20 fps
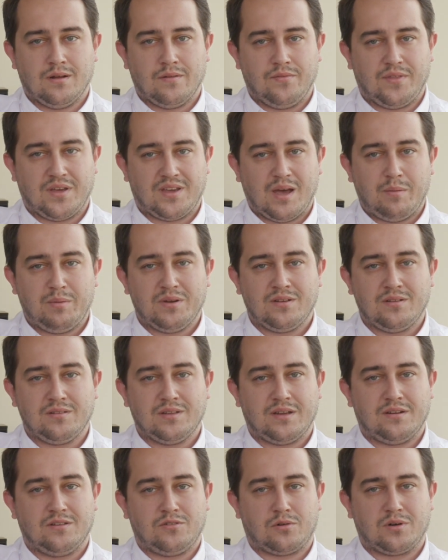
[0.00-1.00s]
The capital
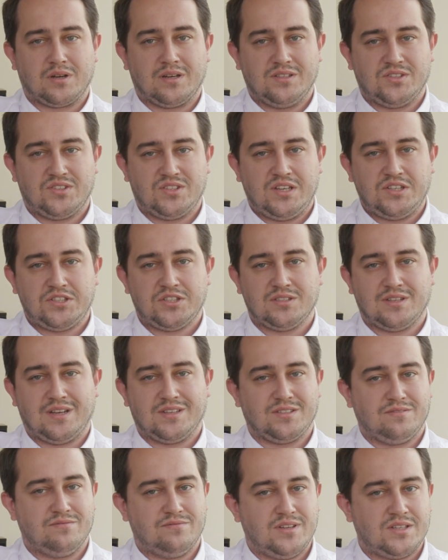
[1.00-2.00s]
that an organization
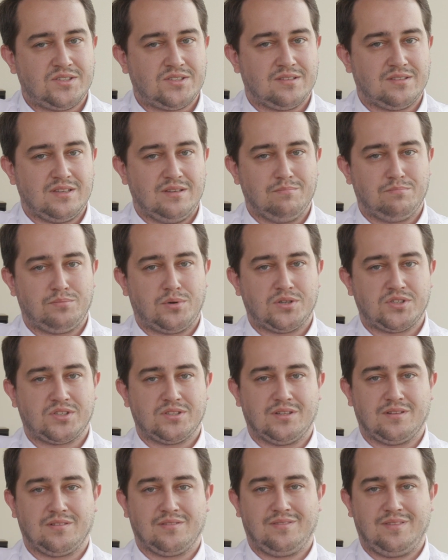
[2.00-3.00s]
has invested in
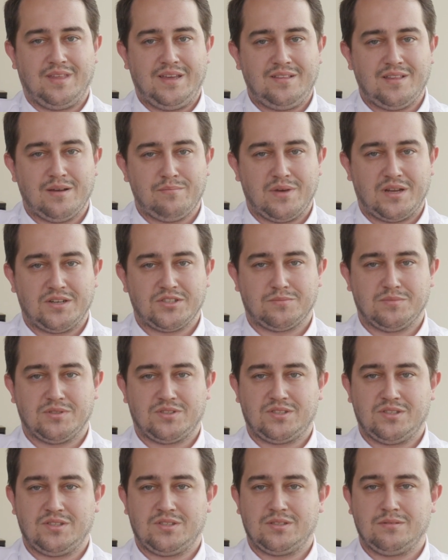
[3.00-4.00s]
personal data management
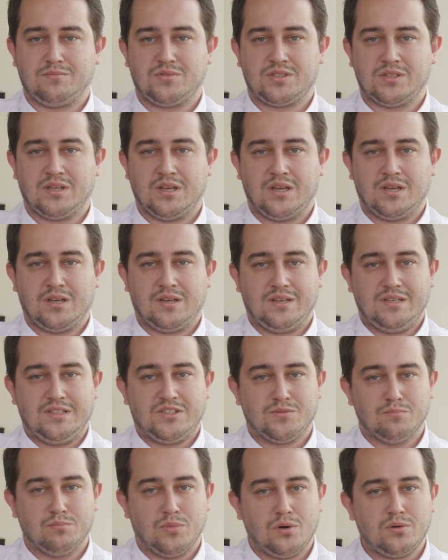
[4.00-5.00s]
systems
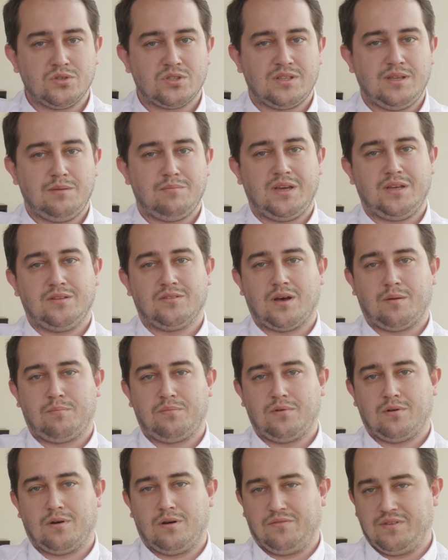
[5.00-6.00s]
is mostly made
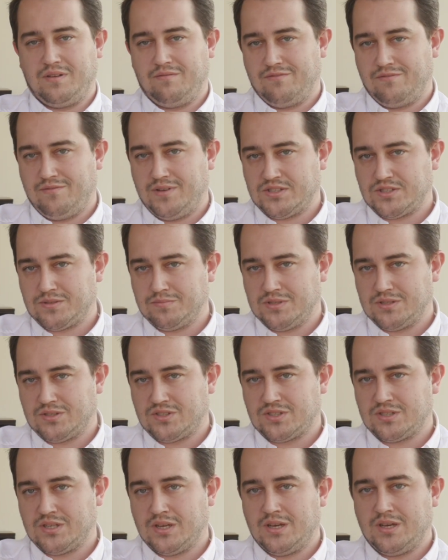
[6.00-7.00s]
up of
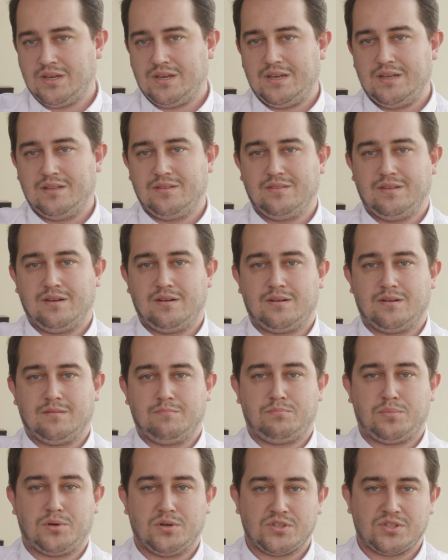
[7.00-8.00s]
investments in
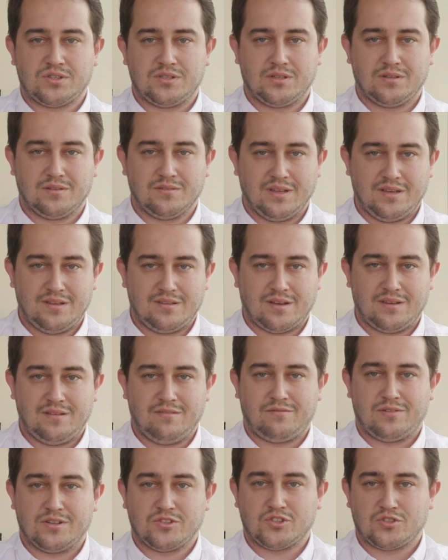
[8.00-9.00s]
their personal data
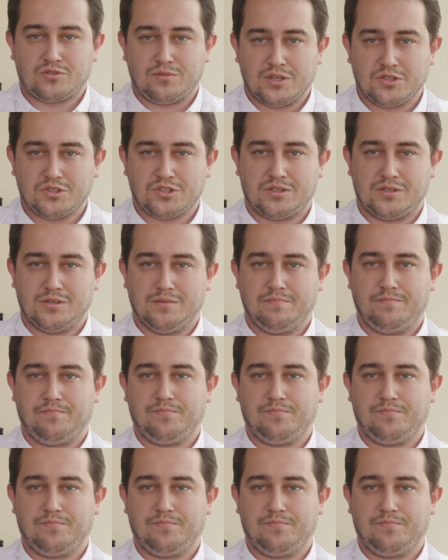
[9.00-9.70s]
infrastructure.